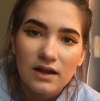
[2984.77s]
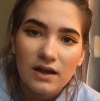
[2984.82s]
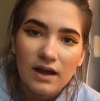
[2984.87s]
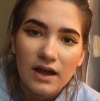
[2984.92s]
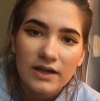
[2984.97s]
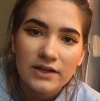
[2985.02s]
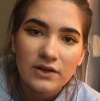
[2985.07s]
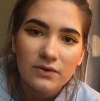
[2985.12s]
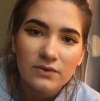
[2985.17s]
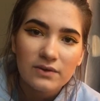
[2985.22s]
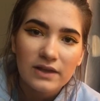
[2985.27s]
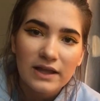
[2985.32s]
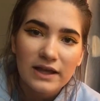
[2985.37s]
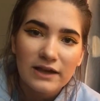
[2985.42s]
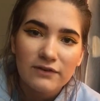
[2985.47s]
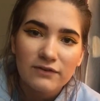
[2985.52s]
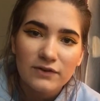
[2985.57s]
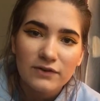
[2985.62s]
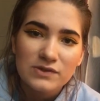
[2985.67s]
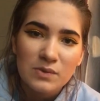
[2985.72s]
I don't like
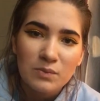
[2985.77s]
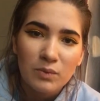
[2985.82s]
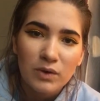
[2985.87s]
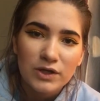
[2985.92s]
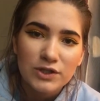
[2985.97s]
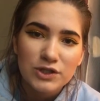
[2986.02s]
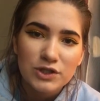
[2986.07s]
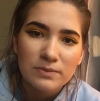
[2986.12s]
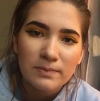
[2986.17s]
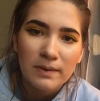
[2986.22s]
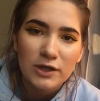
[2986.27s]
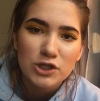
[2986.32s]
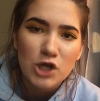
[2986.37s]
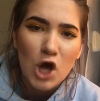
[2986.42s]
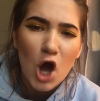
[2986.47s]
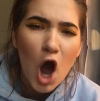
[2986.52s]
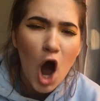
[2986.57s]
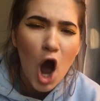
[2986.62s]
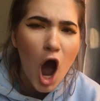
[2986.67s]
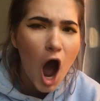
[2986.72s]
Frozen 1 too much.
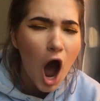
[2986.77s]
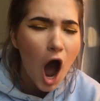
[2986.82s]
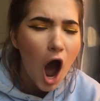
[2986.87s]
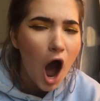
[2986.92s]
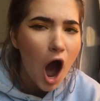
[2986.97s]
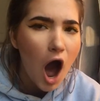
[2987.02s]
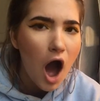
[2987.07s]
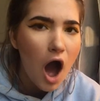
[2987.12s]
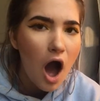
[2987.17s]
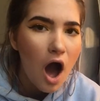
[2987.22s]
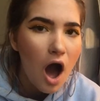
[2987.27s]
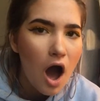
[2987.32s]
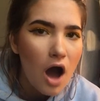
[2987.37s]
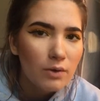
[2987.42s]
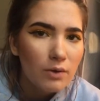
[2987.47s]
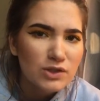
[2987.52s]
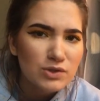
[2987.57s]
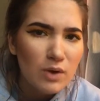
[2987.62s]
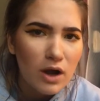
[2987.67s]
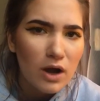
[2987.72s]

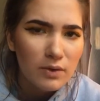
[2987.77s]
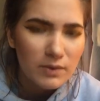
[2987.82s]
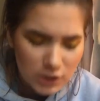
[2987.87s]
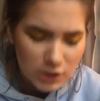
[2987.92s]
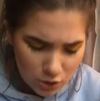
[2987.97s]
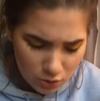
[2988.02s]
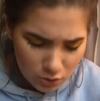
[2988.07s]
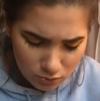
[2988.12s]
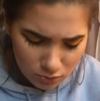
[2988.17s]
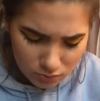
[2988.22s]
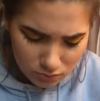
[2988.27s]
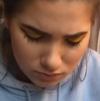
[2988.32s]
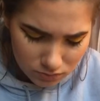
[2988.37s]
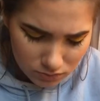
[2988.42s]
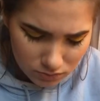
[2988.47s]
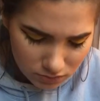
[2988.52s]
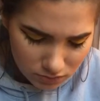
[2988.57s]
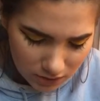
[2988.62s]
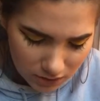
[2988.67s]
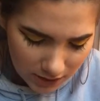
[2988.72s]
What's wrong with you?
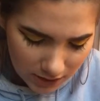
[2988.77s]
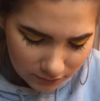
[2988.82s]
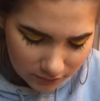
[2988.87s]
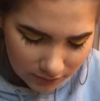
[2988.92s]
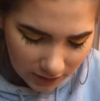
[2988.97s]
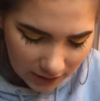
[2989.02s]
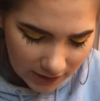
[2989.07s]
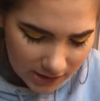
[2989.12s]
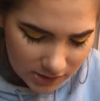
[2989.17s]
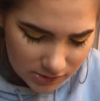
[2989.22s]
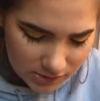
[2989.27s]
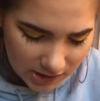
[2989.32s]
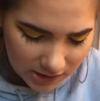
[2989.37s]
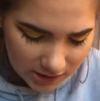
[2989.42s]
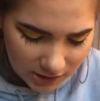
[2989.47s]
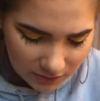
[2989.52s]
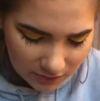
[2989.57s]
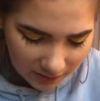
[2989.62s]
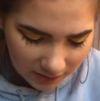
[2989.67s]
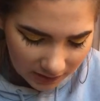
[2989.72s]
How dare
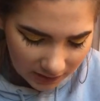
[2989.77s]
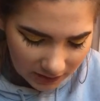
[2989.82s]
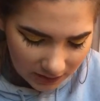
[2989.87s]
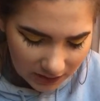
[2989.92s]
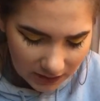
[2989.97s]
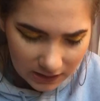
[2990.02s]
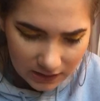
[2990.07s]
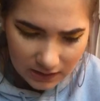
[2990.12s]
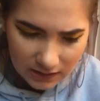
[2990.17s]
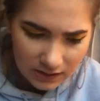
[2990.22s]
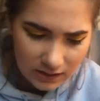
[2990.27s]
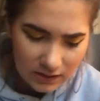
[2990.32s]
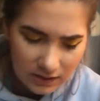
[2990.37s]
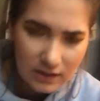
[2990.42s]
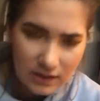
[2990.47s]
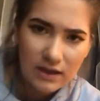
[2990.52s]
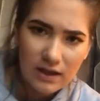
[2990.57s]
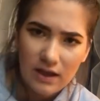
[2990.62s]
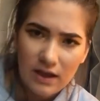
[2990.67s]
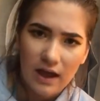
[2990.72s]
you, Annie?
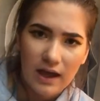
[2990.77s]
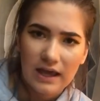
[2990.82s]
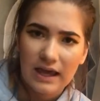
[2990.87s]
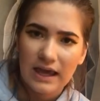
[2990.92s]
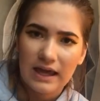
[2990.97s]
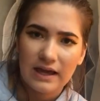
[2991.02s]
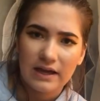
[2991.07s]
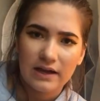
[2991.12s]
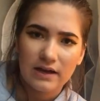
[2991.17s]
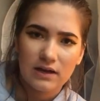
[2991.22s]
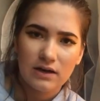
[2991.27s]
I can't.